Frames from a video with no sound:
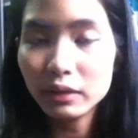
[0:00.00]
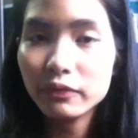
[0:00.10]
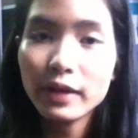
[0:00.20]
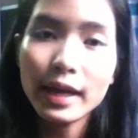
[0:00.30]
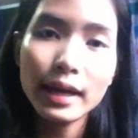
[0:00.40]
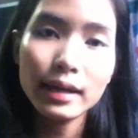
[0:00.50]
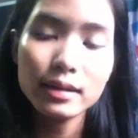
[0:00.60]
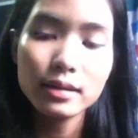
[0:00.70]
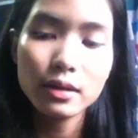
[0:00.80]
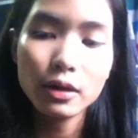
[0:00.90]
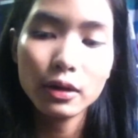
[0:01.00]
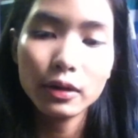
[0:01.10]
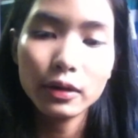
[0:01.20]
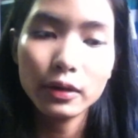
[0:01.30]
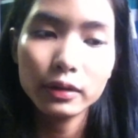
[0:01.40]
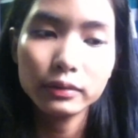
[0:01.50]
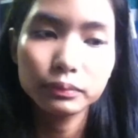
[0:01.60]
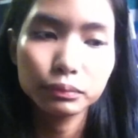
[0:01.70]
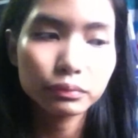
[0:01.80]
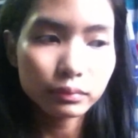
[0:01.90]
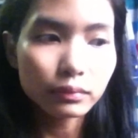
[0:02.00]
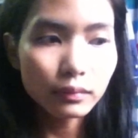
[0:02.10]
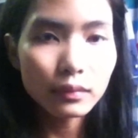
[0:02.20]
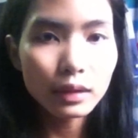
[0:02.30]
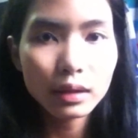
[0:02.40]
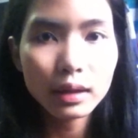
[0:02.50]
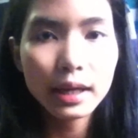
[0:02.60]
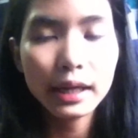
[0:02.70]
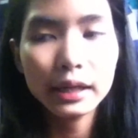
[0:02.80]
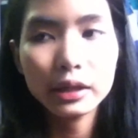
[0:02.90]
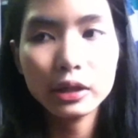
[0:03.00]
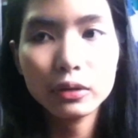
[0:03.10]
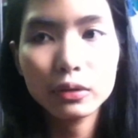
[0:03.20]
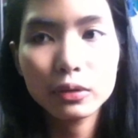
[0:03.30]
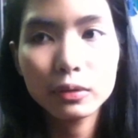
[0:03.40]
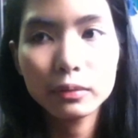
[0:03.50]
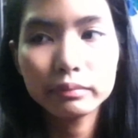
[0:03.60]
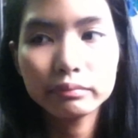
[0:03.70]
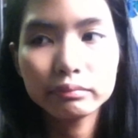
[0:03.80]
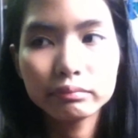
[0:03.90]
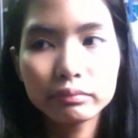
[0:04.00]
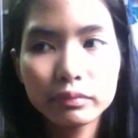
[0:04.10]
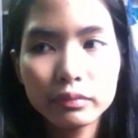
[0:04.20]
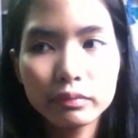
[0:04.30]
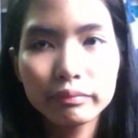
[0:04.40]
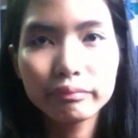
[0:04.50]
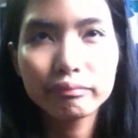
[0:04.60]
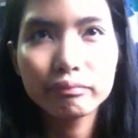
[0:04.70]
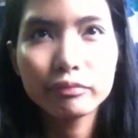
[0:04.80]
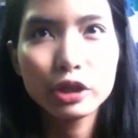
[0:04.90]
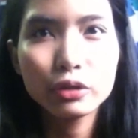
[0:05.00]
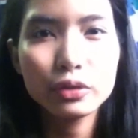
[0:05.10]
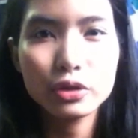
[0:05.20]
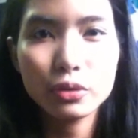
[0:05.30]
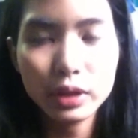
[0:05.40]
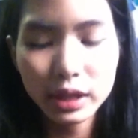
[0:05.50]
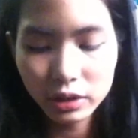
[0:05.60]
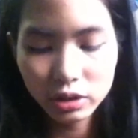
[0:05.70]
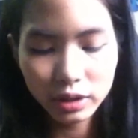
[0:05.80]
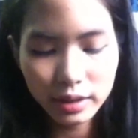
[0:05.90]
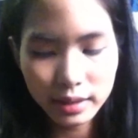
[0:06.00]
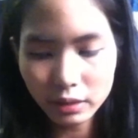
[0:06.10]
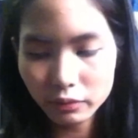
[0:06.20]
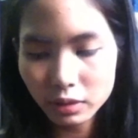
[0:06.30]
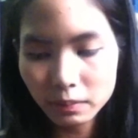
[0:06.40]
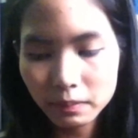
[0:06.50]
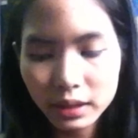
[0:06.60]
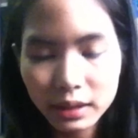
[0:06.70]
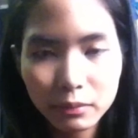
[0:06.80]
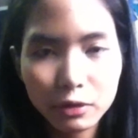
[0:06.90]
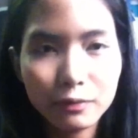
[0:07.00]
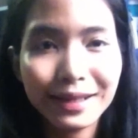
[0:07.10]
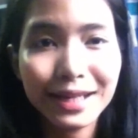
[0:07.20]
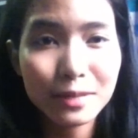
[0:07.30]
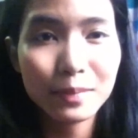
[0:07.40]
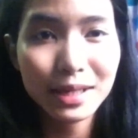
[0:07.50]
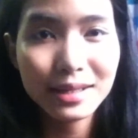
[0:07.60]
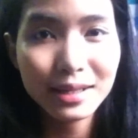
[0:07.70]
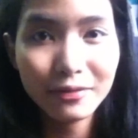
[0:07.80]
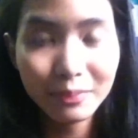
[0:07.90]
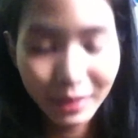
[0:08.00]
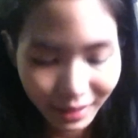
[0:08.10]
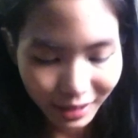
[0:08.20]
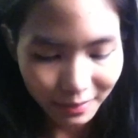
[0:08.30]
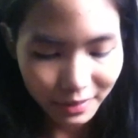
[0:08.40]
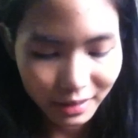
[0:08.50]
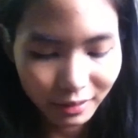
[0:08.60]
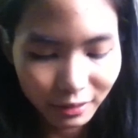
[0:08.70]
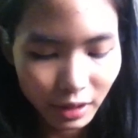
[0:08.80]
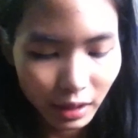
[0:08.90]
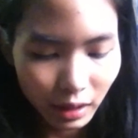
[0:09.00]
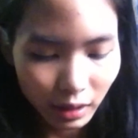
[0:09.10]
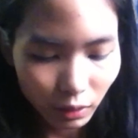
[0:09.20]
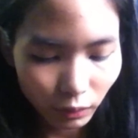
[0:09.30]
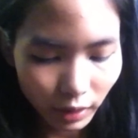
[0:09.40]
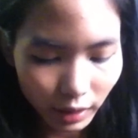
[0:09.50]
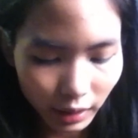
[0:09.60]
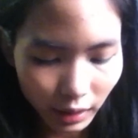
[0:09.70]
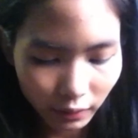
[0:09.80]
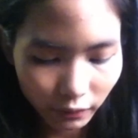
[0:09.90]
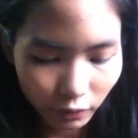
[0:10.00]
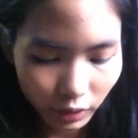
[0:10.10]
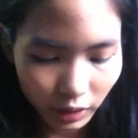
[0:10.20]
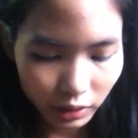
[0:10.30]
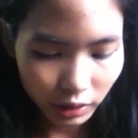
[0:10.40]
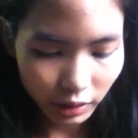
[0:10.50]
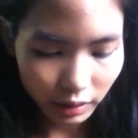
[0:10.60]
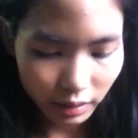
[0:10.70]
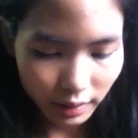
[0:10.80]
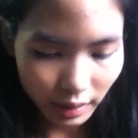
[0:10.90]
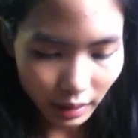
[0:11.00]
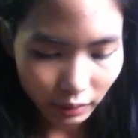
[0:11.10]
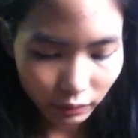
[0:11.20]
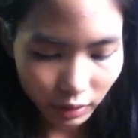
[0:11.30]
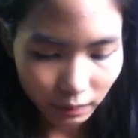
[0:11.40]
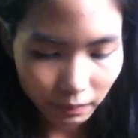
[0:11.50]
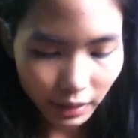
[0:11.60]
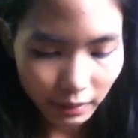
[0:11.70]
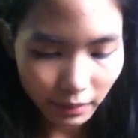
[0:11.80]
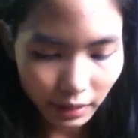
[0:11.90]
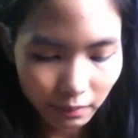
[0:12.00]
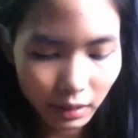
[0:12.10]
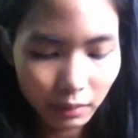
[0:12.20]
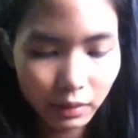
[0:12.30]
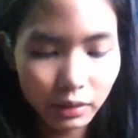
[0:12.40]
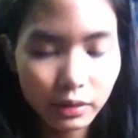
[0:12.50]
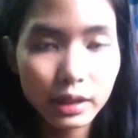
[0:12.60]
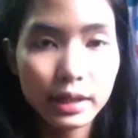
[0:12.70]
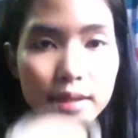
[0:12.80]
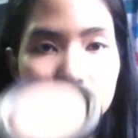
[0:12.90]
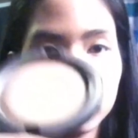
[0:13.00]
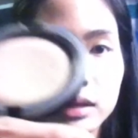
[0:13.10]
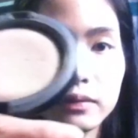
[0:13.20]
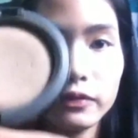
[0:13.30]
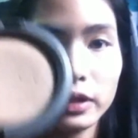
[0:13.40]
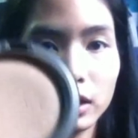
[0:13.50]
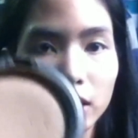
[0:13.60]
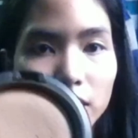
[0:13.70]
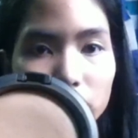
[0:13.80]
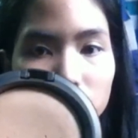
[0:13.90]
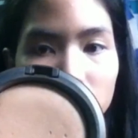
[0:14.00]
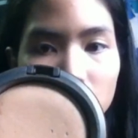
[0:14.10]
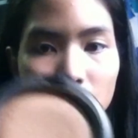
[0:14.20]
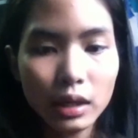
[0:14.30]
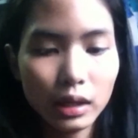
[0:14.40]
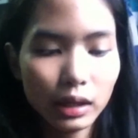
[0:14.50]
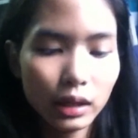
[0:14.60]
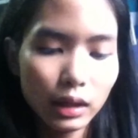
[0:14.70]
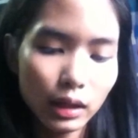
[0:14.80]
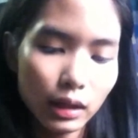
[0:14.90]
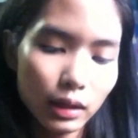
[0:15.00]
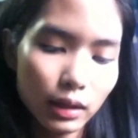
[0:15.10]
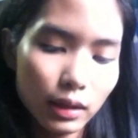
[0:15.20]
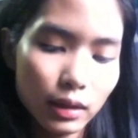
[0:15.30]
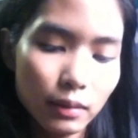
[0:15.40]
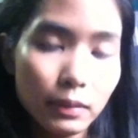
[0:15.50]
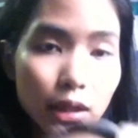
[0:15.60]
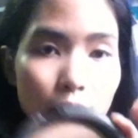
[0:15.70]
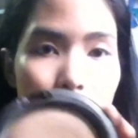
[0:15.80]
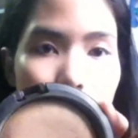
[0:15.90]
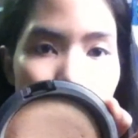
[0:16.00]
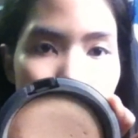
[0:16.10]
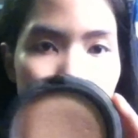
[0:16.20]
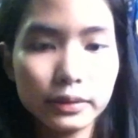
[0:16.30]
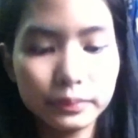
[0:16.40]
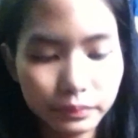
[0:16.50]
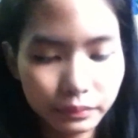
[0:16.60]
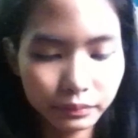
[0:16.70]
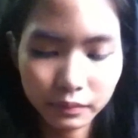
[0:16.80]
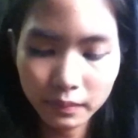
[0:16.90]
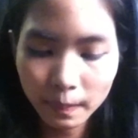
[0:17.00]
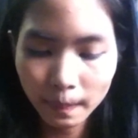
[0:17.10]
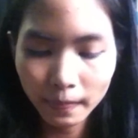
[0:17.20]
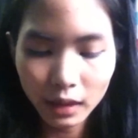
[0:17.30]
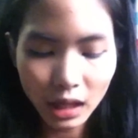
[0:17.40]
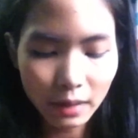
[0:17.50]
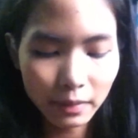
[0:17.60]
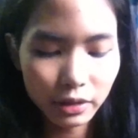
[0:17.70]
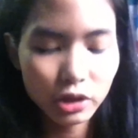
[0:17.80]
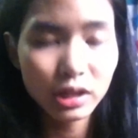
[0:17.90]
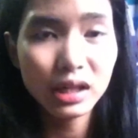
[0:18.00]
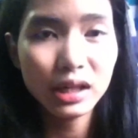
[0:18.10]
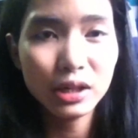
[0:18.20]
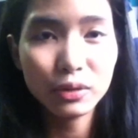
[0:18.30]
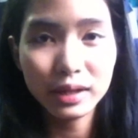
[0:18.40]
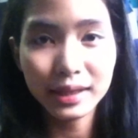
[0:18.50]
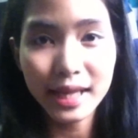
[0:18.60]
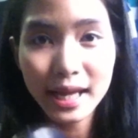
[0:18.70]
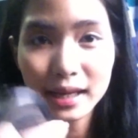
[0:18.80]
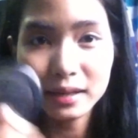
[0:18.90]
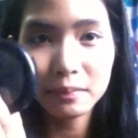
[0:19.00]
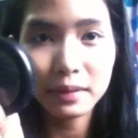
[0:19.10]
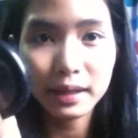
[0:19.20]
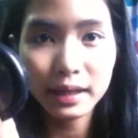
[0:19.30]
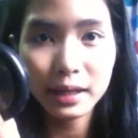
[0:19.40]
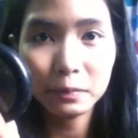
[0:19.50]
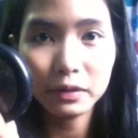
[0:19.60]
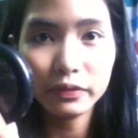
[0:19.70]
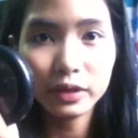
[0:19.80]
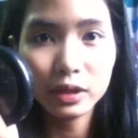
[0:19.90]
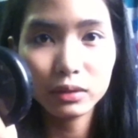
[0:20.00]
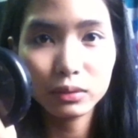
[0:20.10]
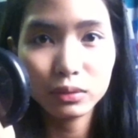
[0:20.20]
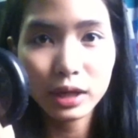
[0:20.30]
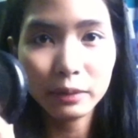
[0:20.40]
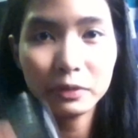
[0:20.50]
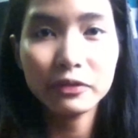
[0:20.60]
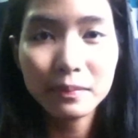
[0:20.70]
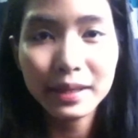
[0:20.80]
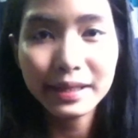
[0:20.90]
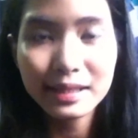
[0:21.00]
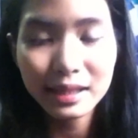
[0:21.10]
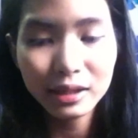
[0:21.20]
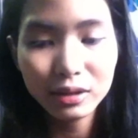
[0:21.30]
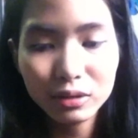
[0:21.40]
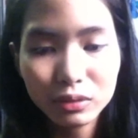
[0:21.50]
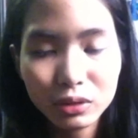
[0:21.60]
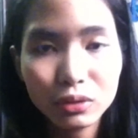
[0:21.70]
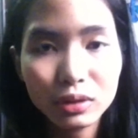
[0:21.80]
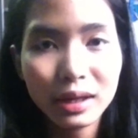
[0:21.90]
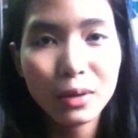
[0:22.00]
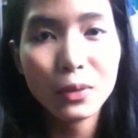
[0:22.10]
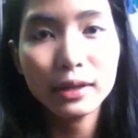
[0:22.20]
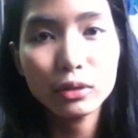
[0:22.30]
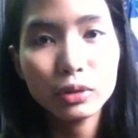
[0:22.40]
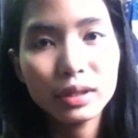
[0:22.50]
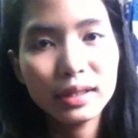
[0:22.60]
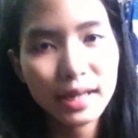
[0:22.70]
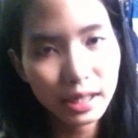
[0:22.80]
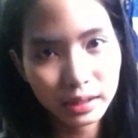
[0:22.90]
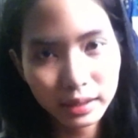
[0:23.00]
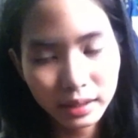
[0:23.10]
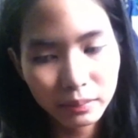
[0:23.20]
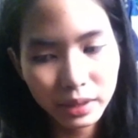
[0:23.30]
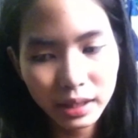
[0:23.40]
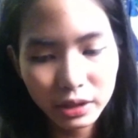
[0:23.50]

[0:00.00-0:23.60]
events or like, you know, huge occasions, I will apply more of my expensive makeup. So when I have occasions, I will apply my MAC Mineralized Skin Finish in medium dark. I'm actually not that tan, but I prefer my skin to look like one tone darker than my